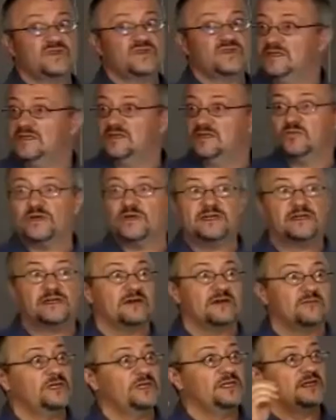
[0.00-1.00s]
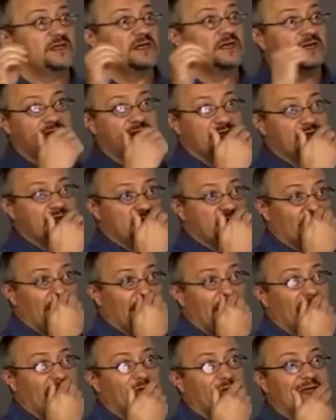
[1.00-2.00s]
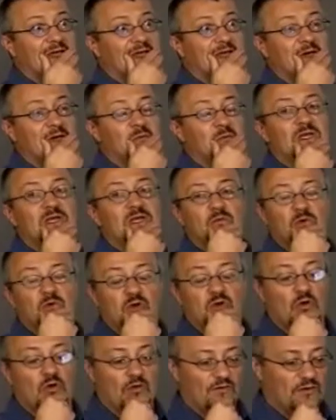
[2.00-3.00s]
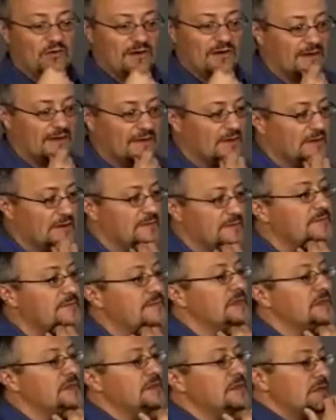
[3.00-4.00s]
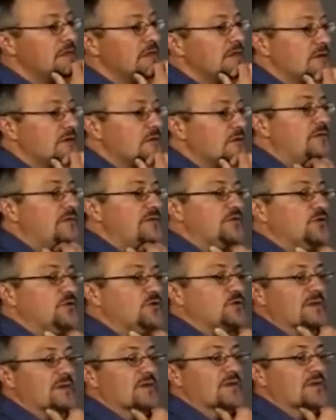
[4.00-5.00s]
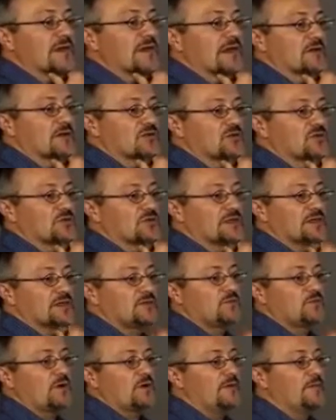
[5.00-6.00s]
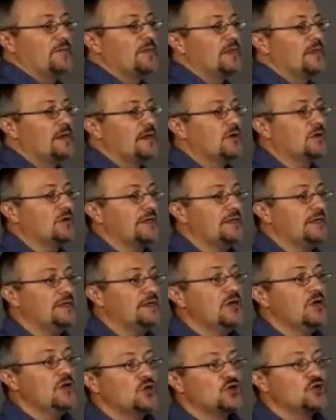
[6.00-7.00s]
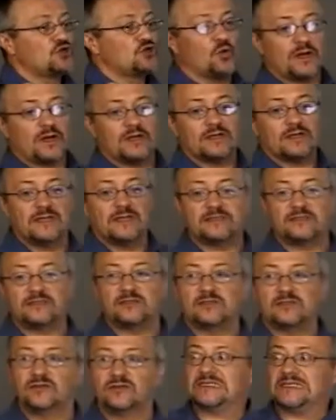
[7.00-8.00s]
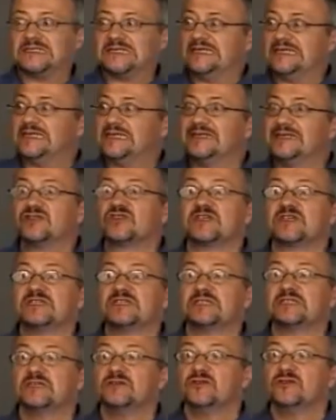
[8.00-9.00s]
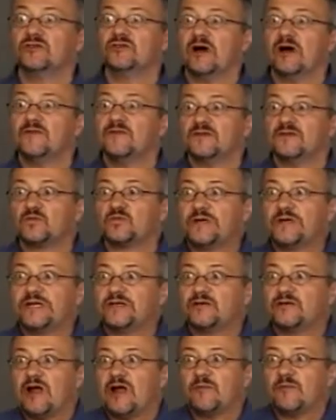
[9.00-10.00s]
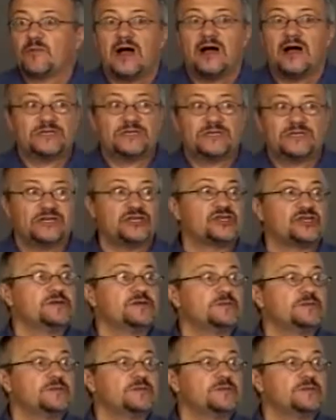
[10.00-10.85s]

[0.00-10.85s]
the weed, weed guys that you have, okay? And we, we'll go over that on, review some of that on Tuesday as well, okay? So what I'd like to do today then is continue on this weed crop competition,